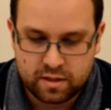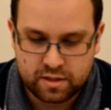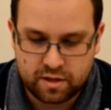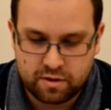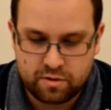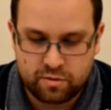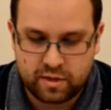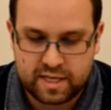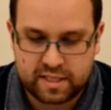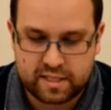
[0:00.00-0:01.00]
So
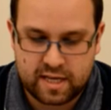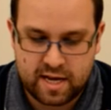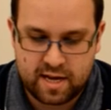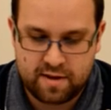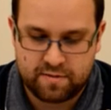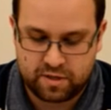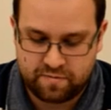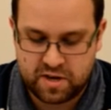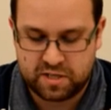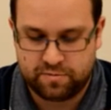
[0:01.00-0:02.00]
let's say, so
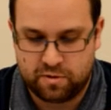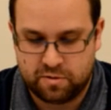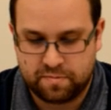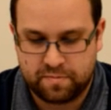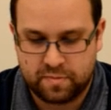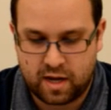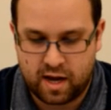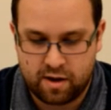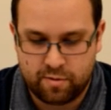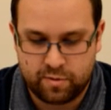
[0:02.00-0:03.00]
first of all,
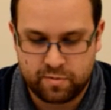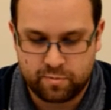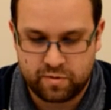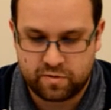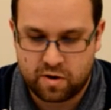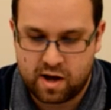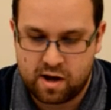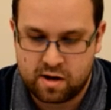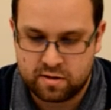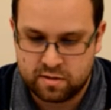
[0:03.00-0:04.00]
uh, we, we've got
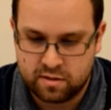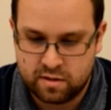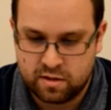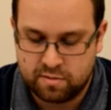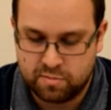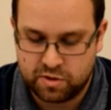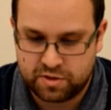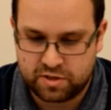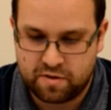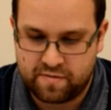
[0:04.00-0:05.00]
our
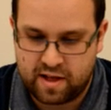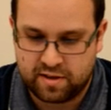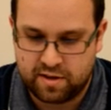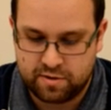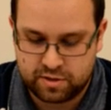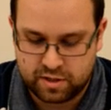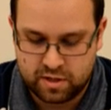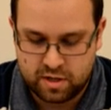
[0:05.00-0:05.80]
month dot values.